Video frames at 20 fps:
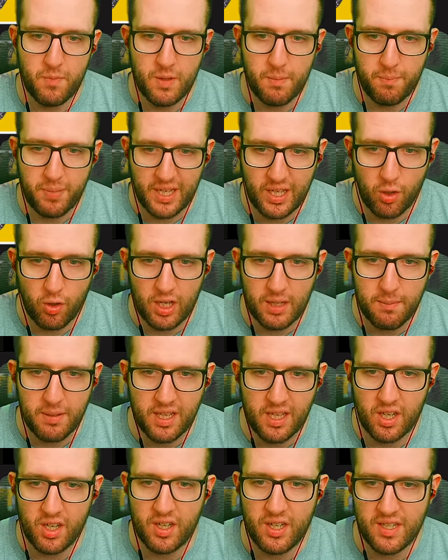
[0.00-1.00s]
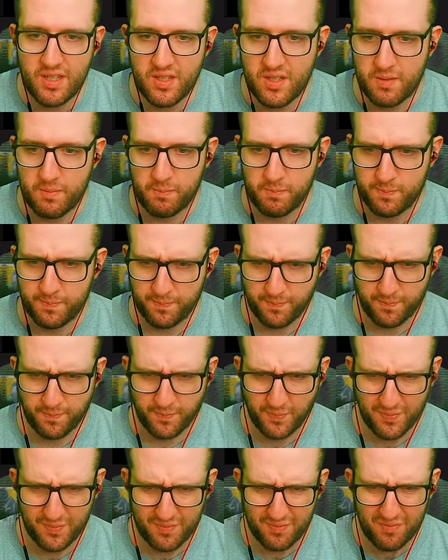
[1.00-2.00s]
Purely because
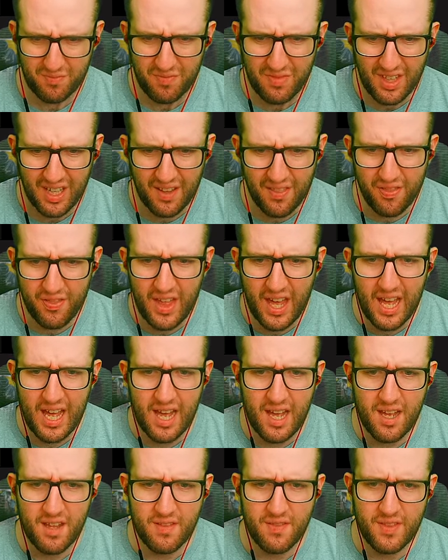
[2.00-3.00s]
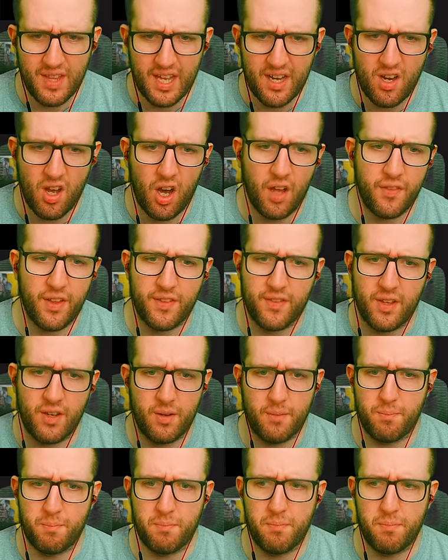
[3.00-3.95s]
they're not that they're,